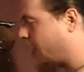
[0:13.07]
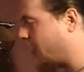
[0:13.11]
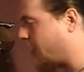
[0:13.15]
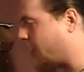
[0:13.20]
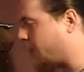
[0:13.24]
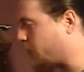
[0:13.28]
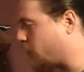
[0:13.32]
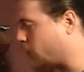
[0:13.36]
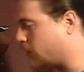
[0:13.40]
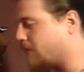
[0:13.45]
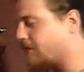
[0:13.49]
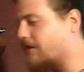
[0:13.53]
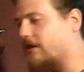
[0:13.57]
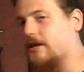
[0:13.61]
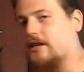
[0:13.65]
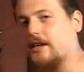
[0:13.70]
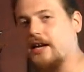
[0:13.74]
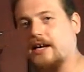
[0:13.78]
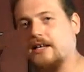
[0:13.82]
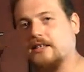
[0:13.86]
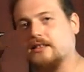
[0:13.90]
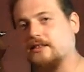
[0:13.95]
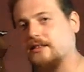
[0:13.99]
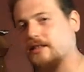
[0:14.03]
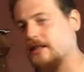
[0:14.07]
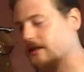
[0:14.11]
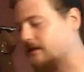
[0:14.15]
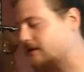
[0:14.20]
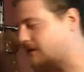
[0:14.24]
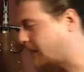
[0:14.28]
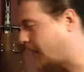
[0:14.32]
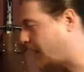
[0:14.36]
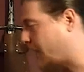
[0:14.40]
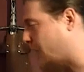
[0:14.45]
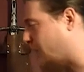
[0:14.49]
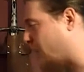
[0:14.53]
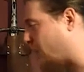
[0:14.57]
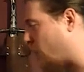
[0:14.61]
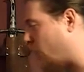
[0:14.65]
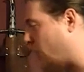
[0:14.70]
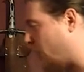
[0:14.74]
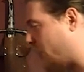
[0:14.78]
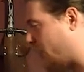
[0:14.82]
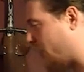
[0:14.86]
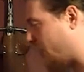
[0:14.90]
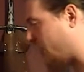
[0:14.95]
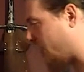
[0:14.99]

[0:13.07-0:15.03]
one of the nicest out of all